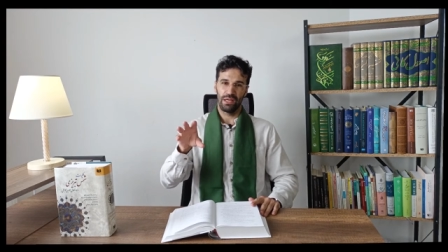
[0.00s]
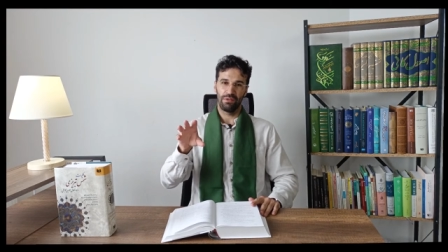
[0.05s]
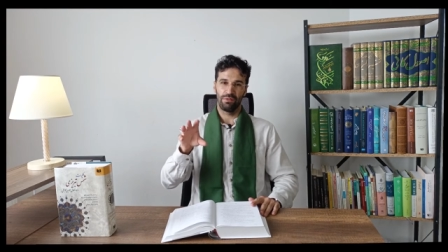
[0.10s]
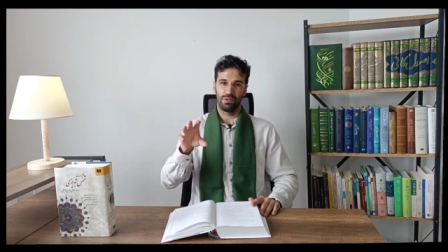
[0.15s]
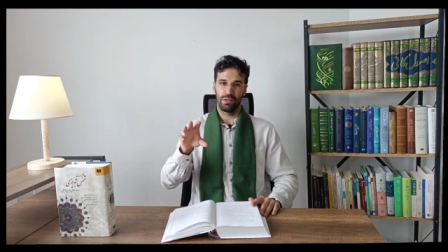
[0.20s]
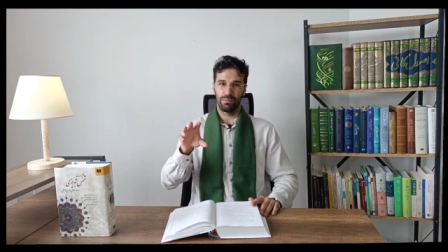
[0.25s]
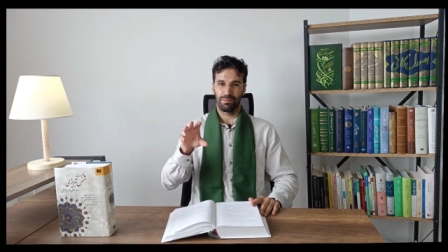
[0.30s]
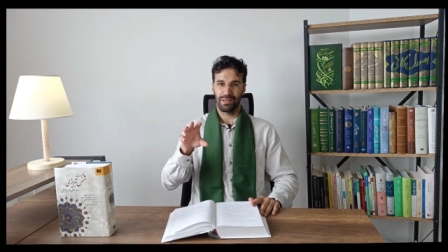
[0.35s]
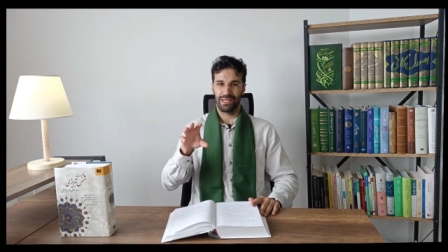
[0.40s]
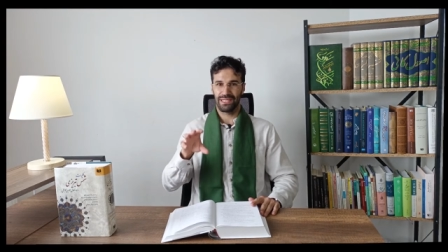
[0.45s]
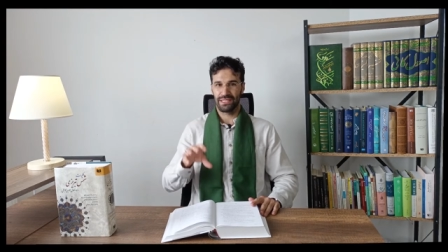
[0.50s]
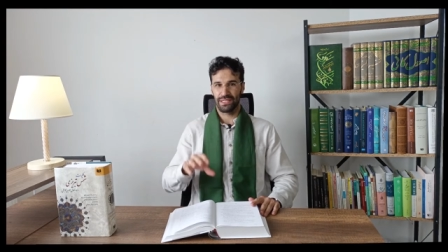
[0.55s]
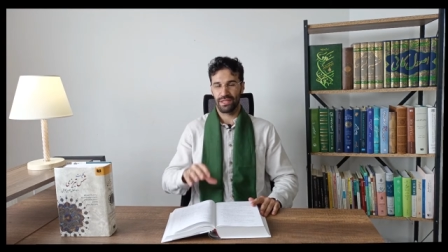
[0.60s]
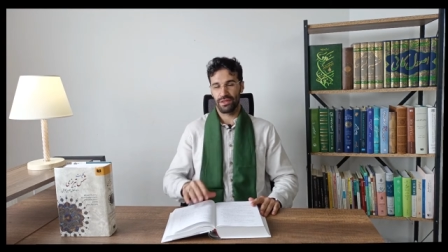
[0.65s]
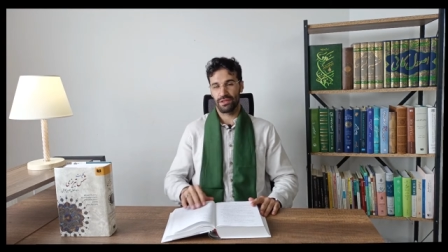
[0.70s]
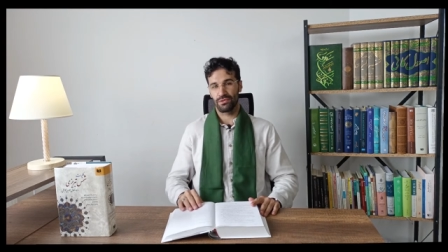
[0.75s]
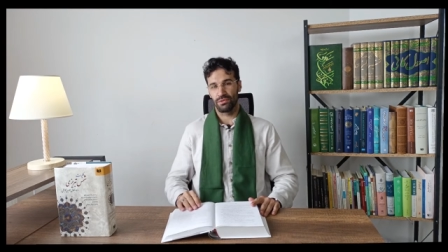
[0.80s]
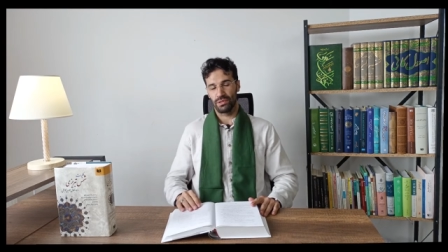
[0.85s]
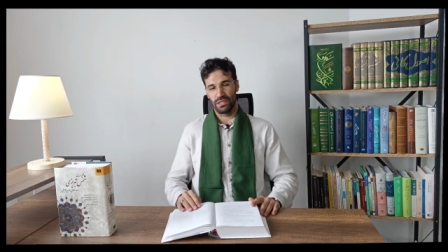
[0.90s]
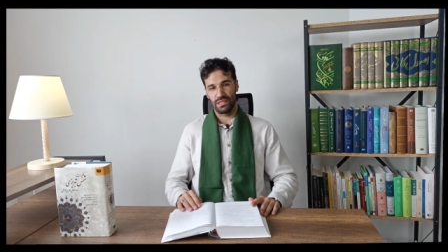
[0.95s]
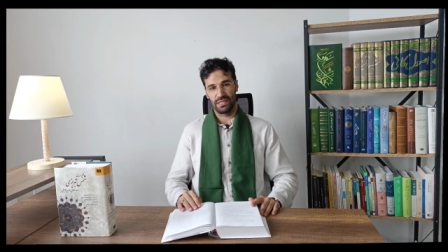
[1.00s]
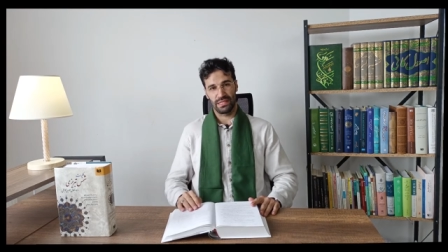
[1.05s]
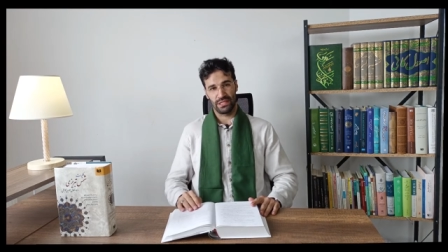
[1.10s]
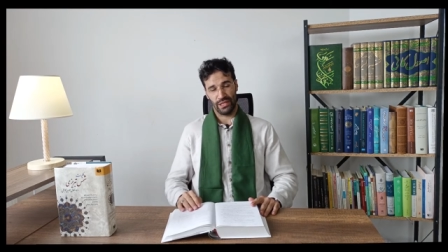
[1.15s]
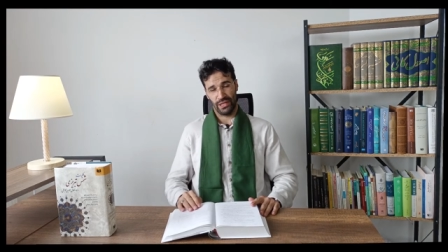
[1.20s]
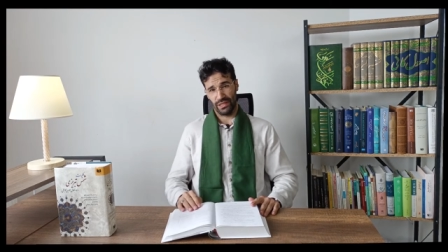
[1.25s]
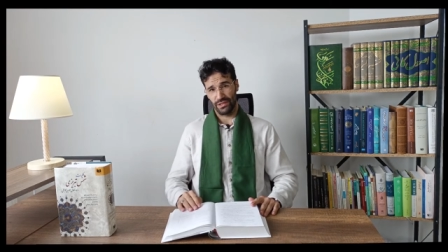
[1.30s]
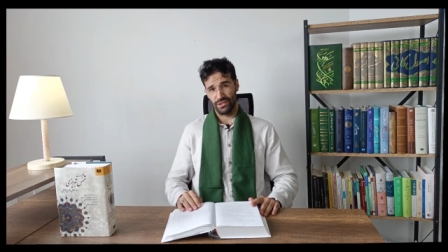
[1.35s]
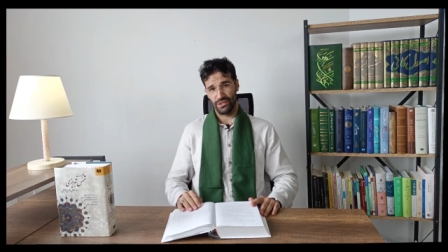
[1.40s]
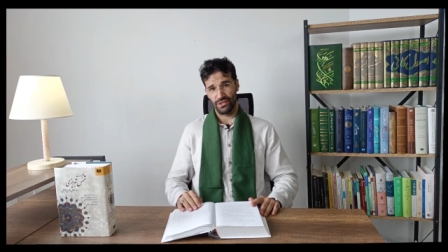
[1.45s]
I will pass through these
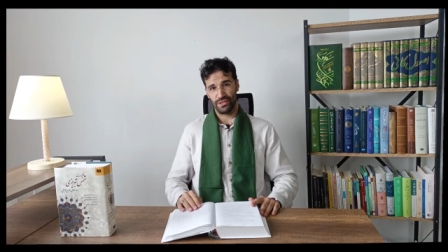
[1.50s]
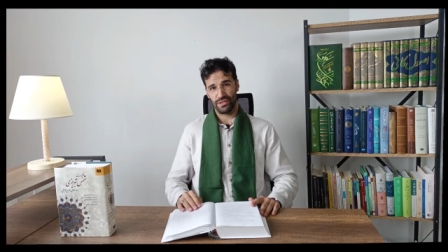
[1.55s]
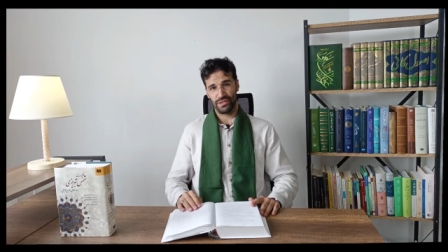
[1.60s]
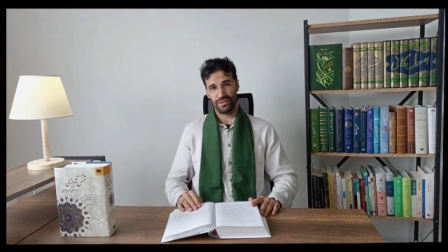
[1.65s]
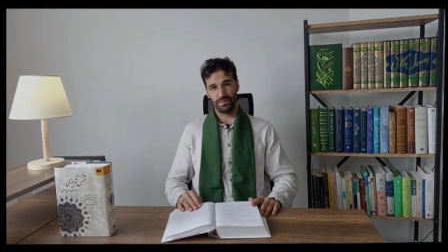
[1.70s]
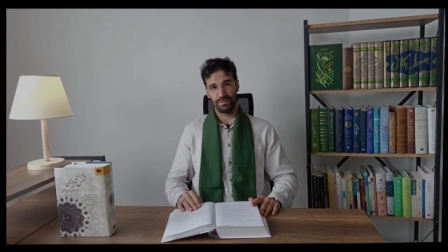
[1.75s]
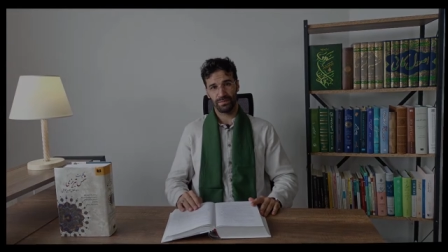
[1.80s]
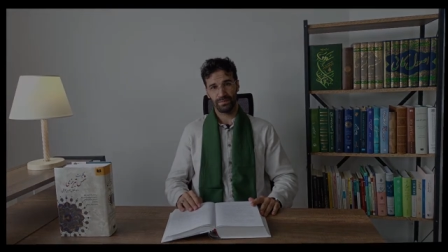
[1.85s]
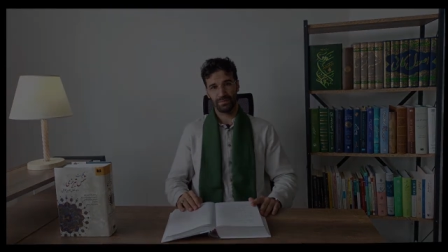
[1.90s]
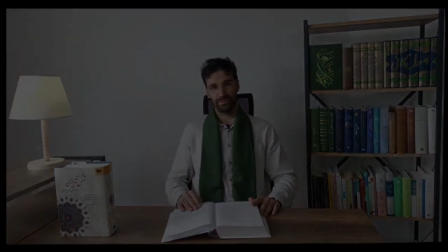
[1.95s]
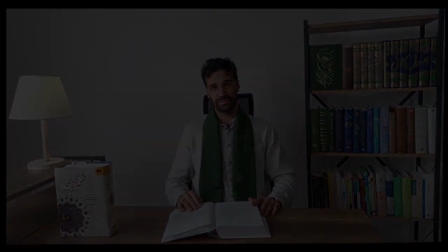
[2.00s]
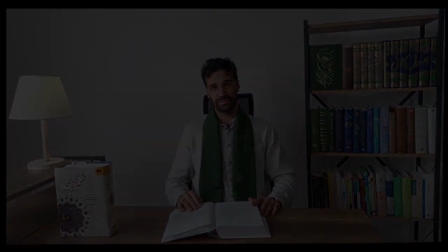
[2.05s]
challenges.